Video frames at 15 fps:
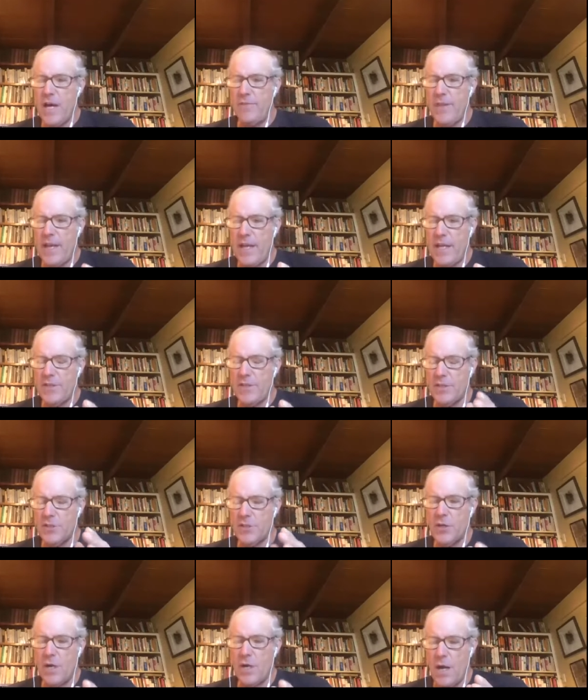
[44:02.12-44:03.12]
that hits
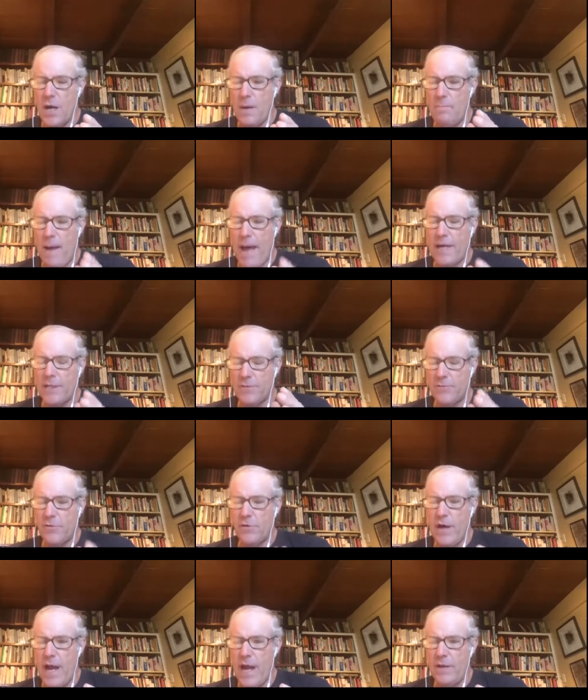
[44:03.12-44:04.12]
a, a patch of
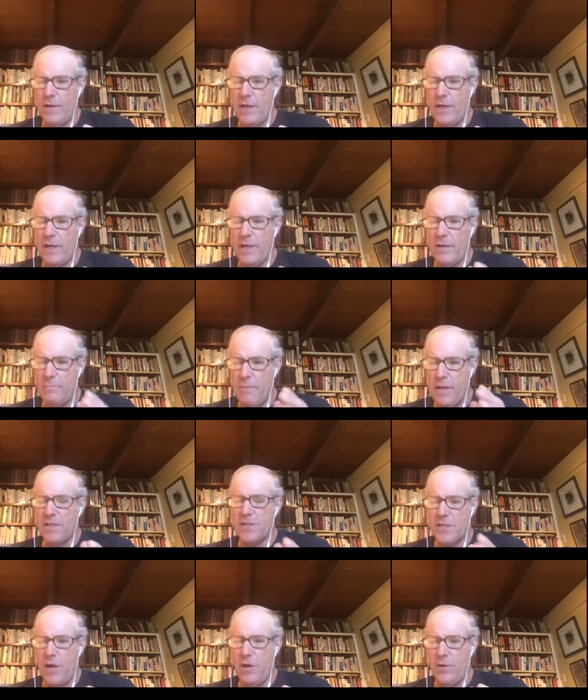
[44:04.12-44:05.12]
ground in
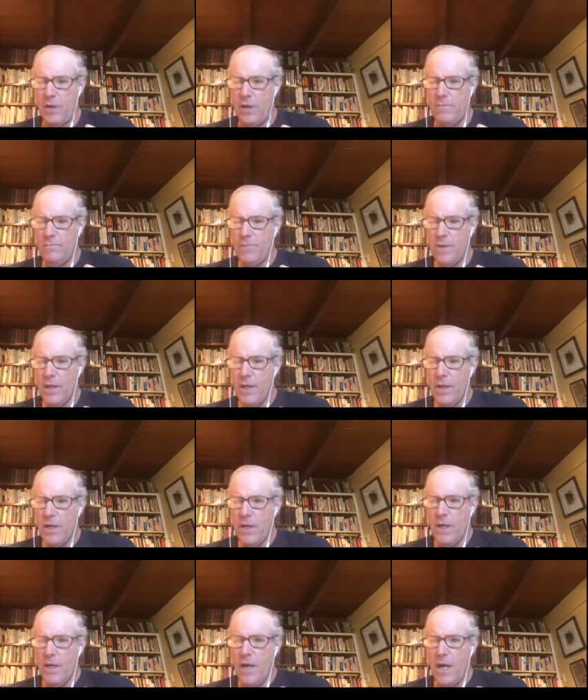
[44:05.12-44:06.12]
Minnesota
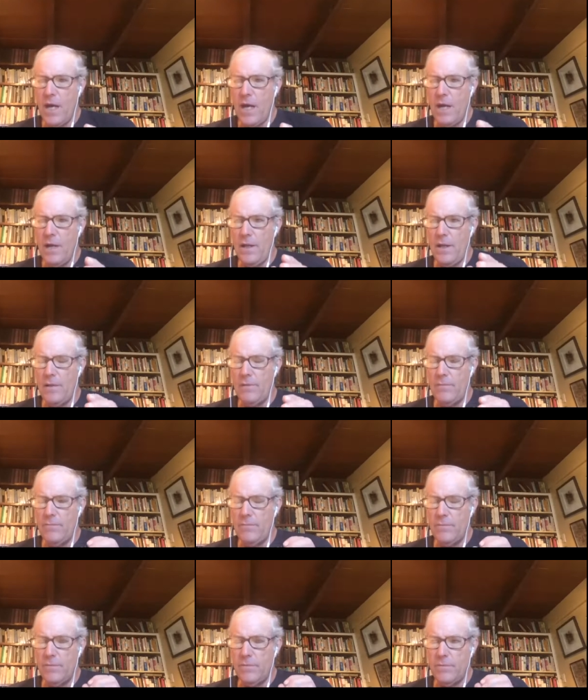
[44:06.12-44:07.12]
uh,
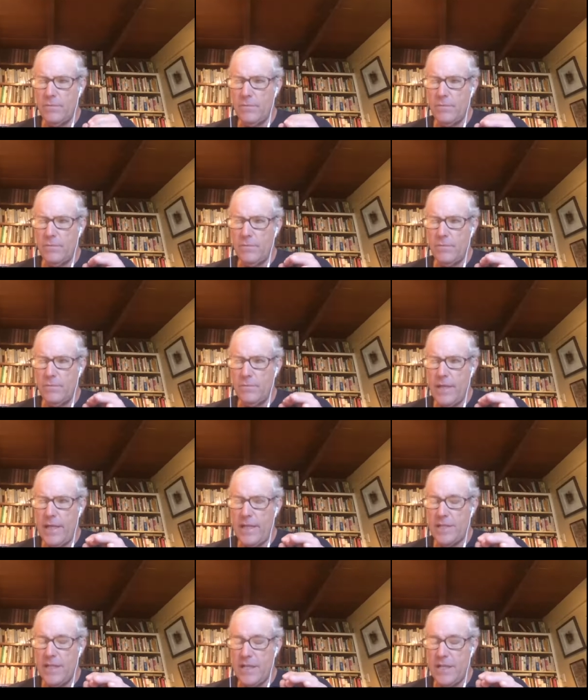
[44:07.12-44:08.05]
is, is